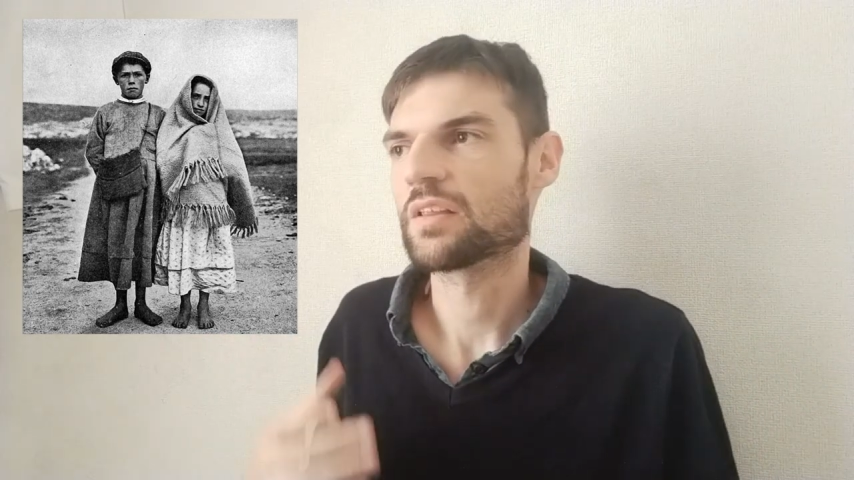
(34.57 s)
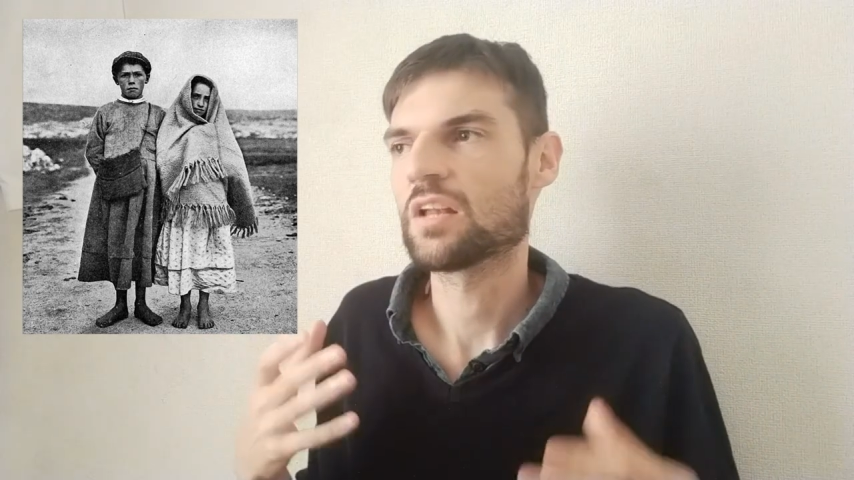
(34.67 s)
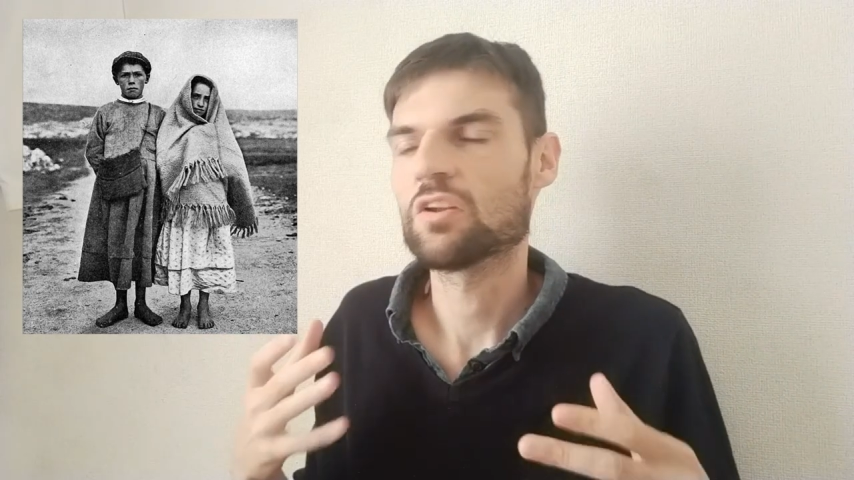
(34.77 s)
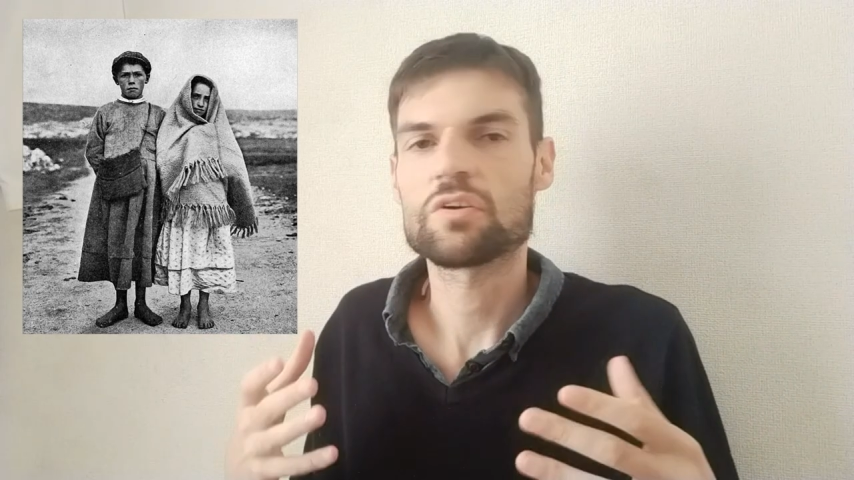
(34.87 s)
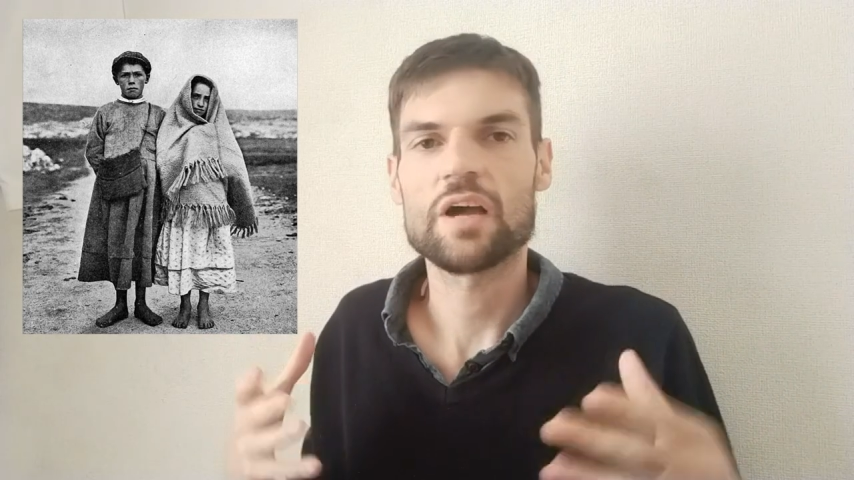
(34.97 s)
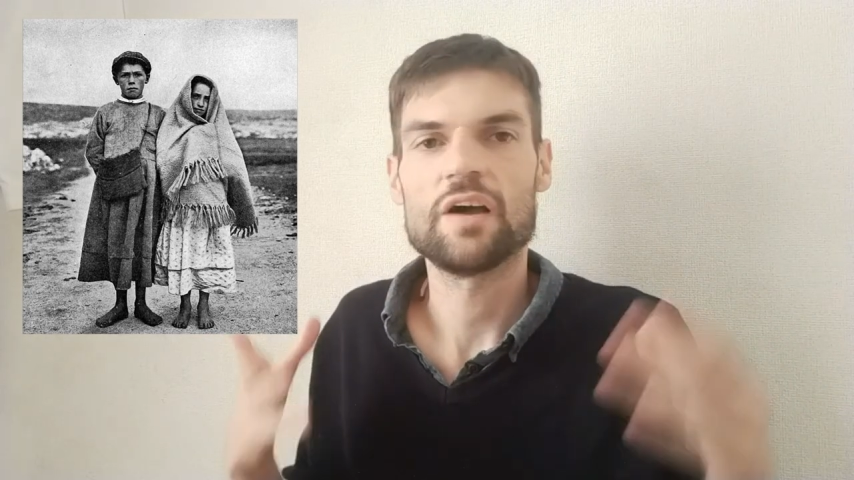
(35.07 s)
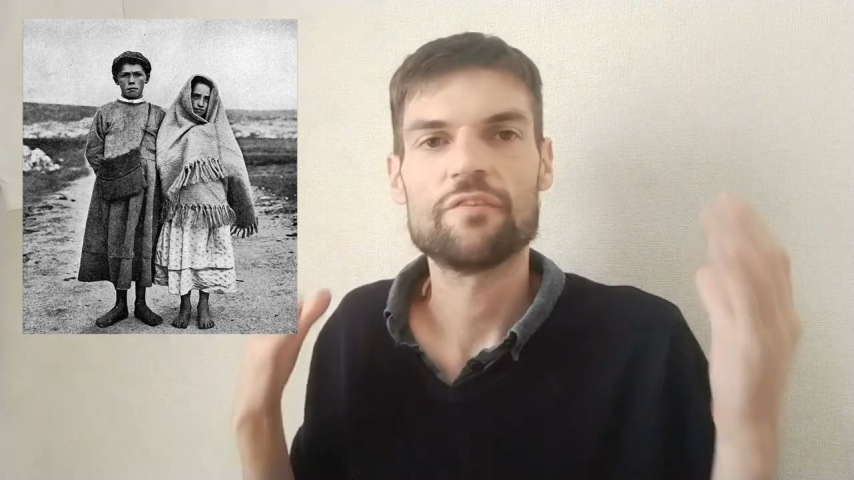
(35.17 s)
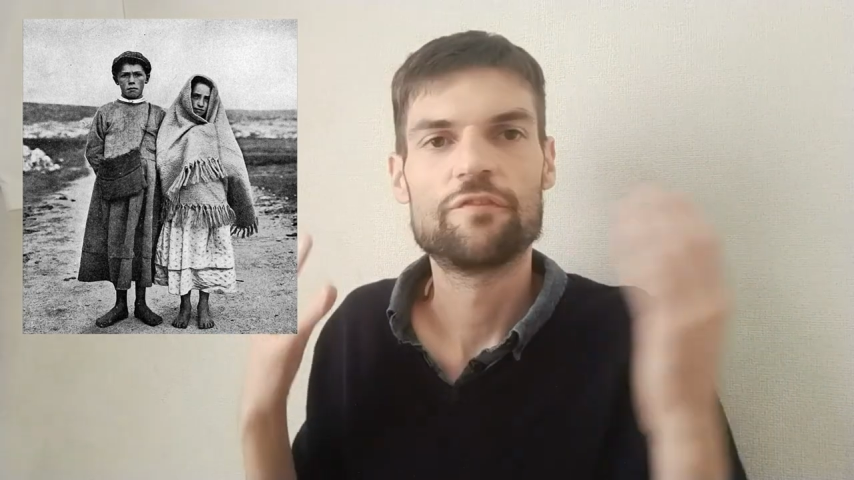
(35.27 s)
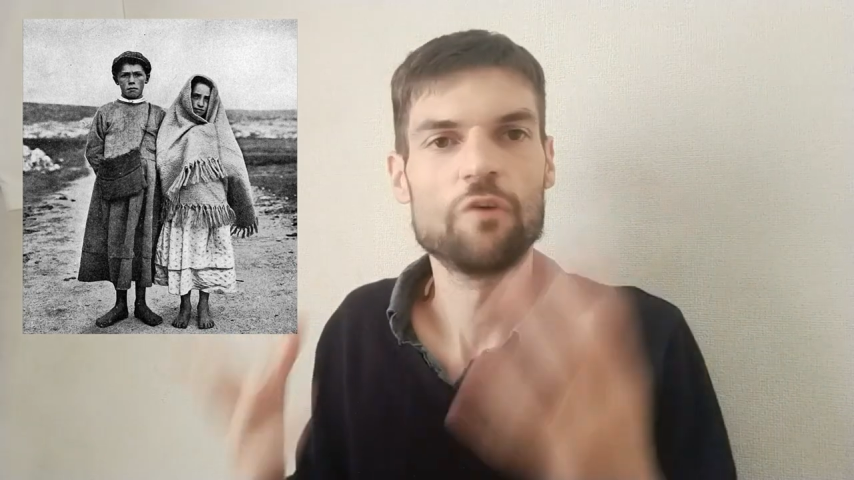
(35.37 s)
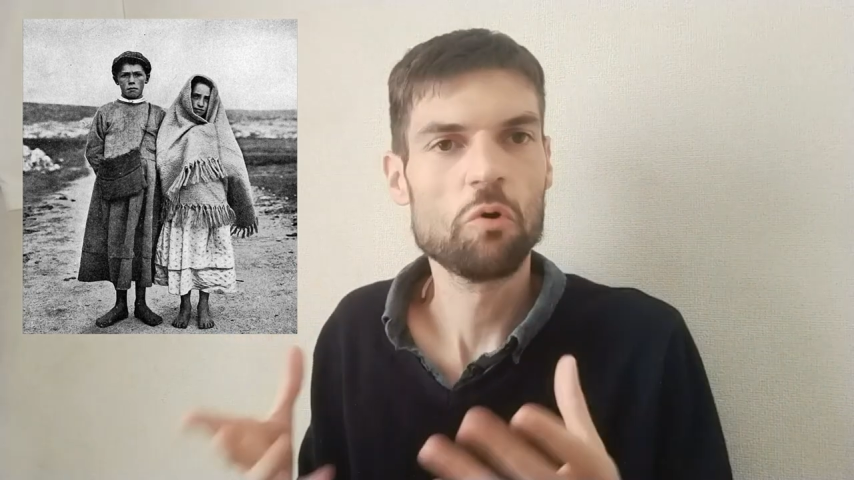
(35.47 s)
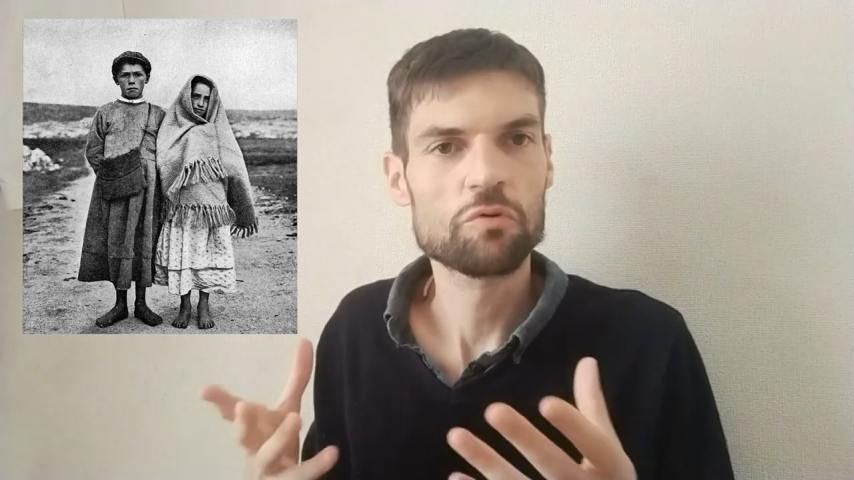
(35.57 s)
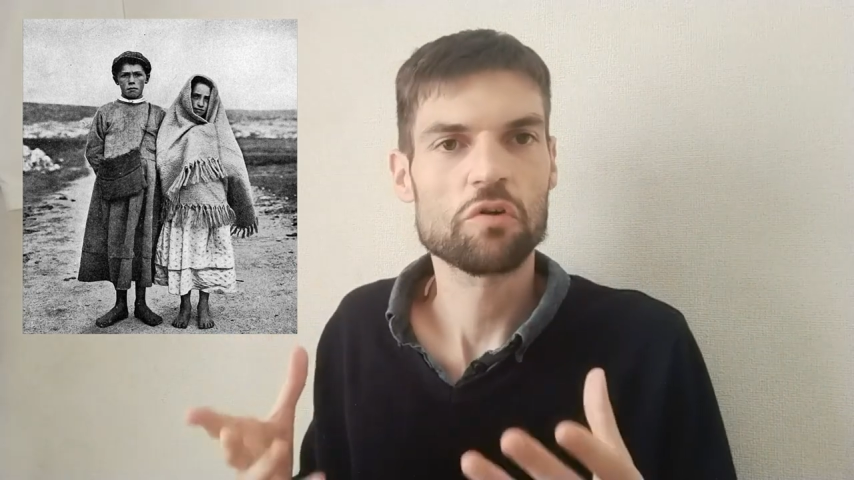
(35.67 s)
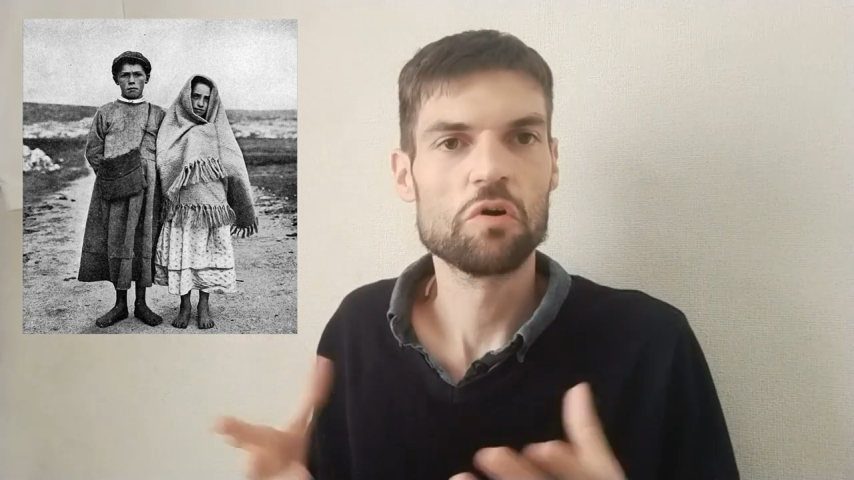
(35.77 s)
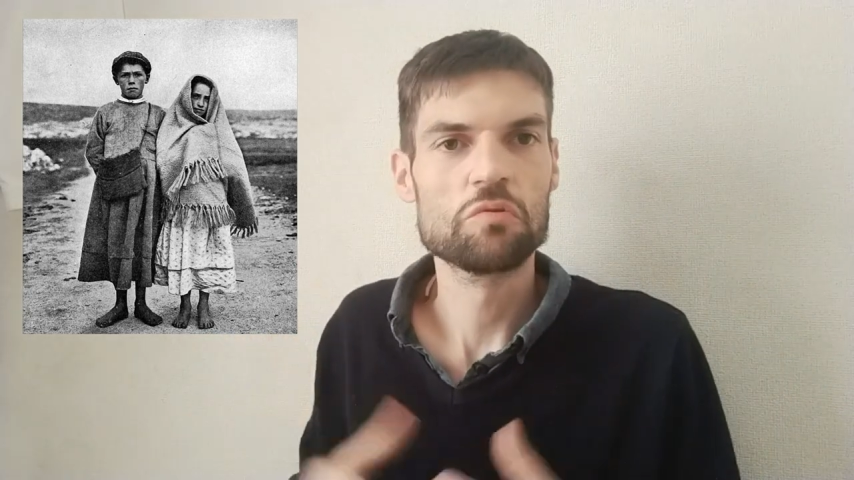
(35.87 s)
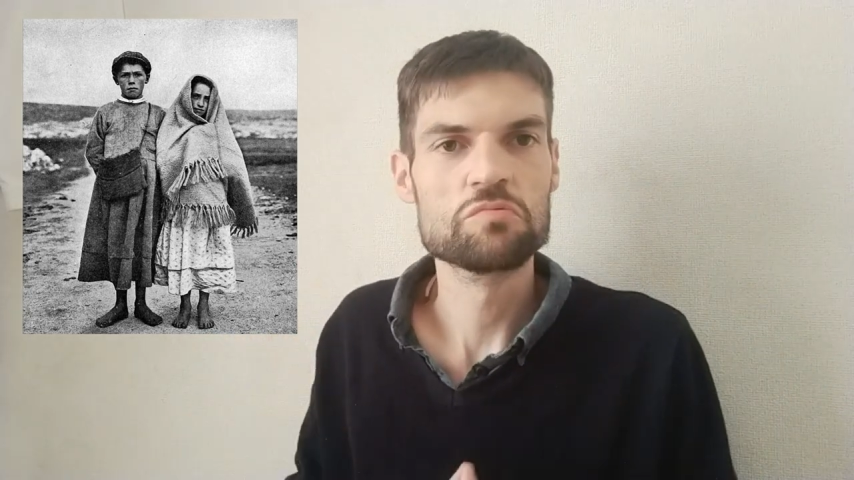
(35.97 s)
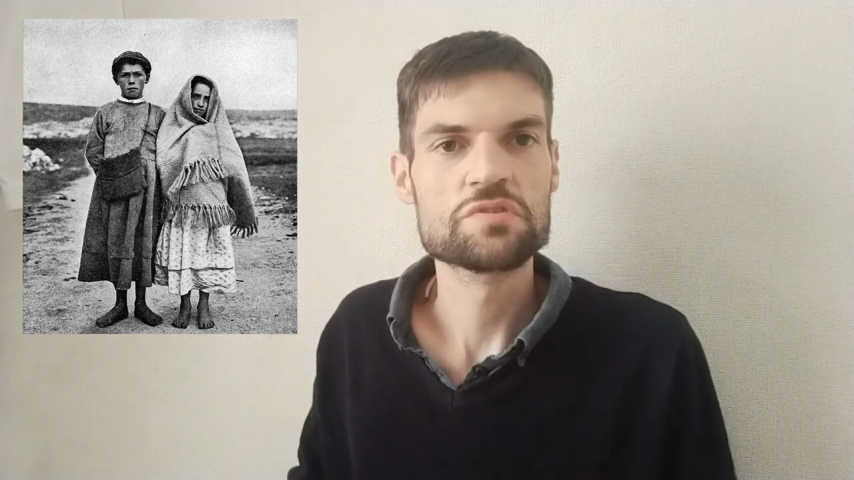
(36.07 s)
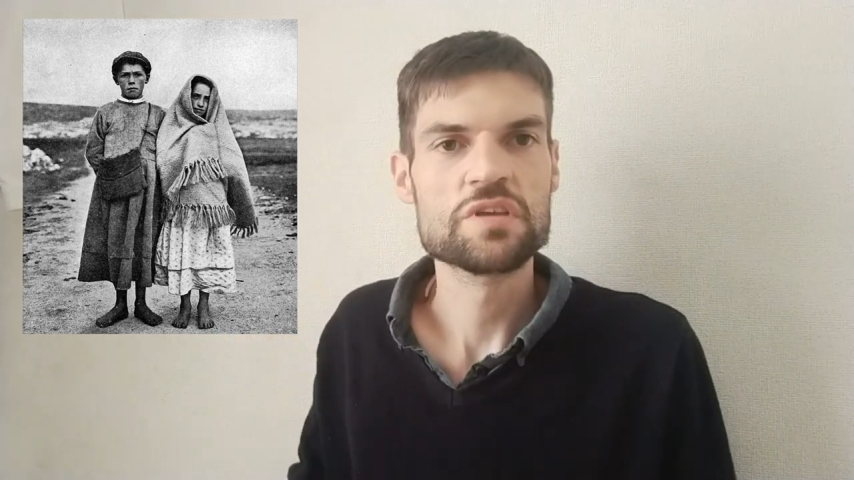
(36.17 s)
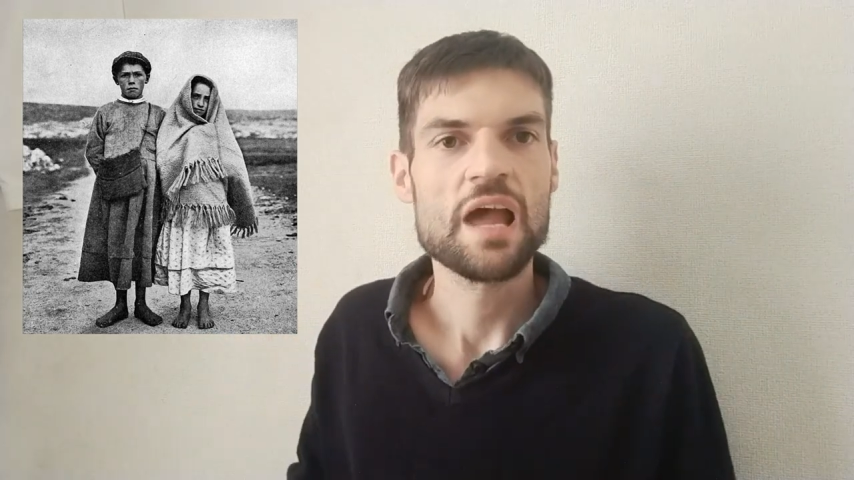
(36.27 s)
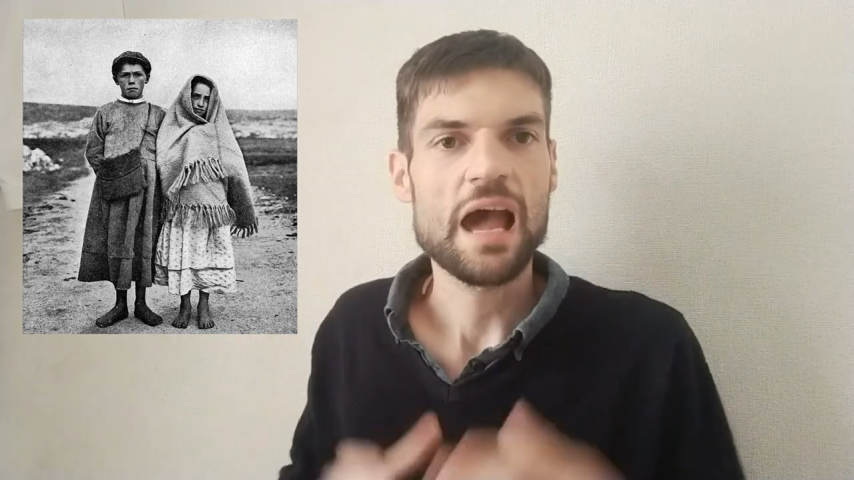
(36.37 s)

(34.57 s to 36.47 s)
They look at photos